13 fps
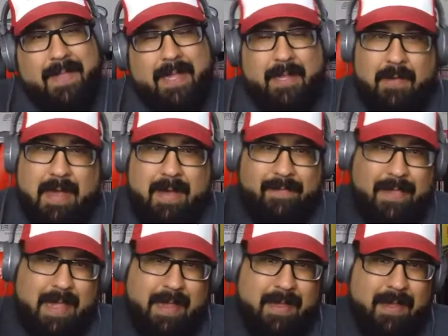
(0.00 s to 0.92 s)
Like you have
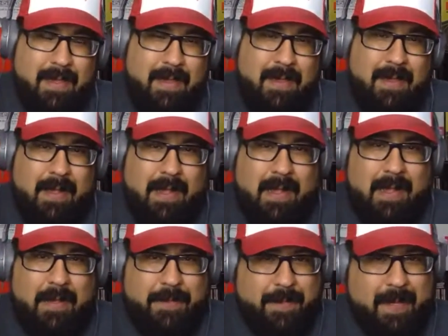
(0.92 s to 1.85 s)
like
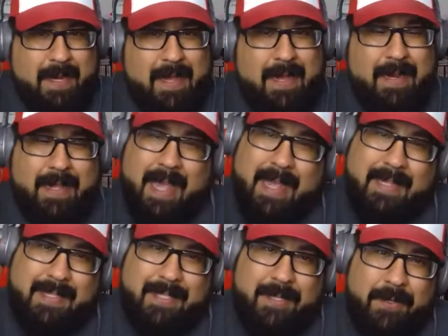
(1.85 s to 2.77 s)
Athena and
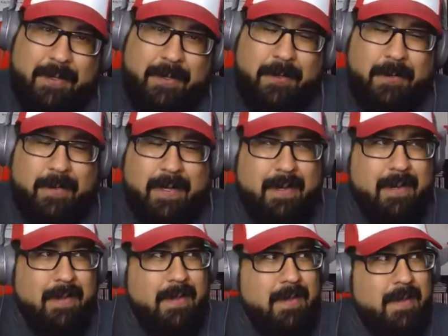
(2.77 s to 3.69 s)
Kensu
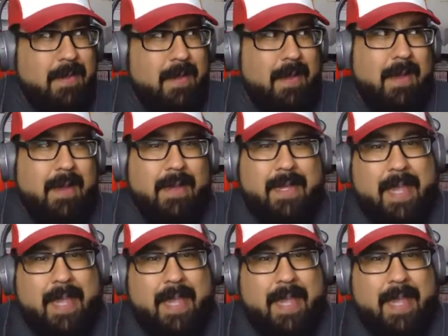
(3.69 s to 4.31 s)
and